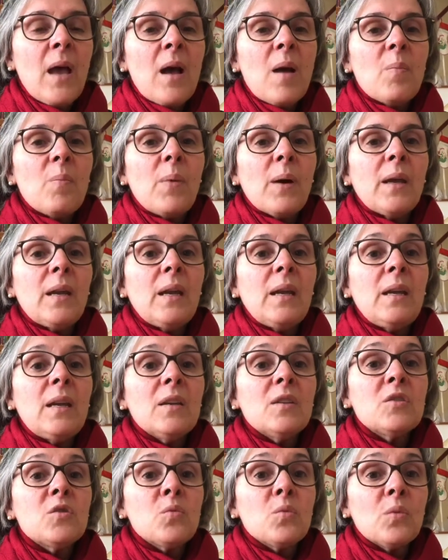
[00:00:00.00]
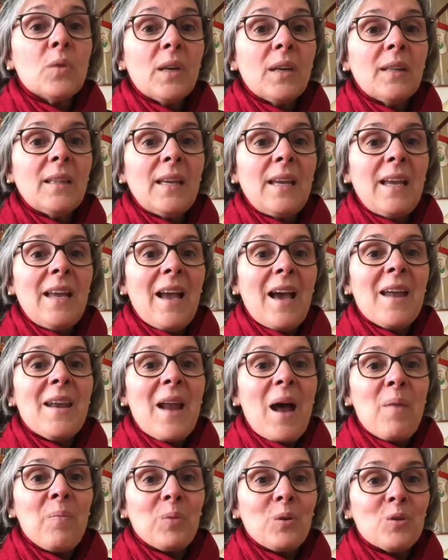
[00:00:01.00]
but it is really an
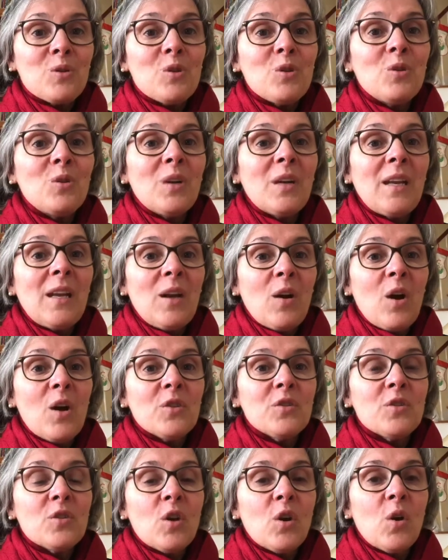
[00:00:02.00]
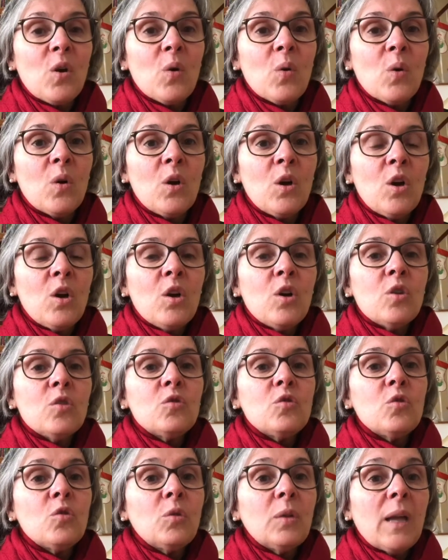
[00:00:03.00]
opportunity also
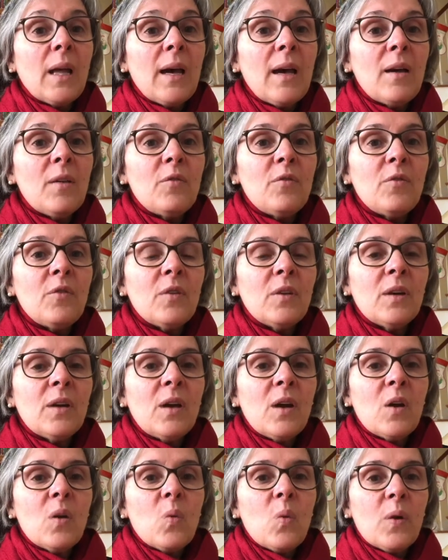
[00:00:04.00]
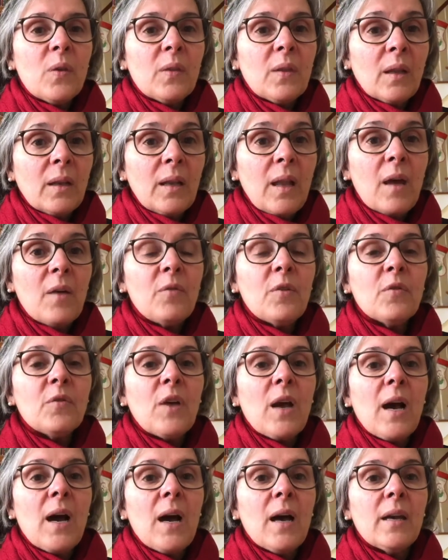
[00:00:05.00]
to love with the love of
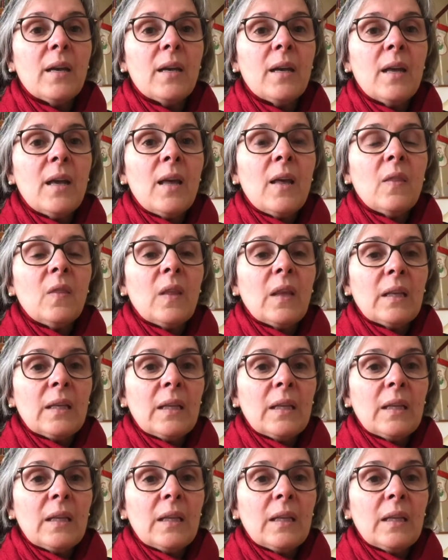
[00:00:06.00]
God that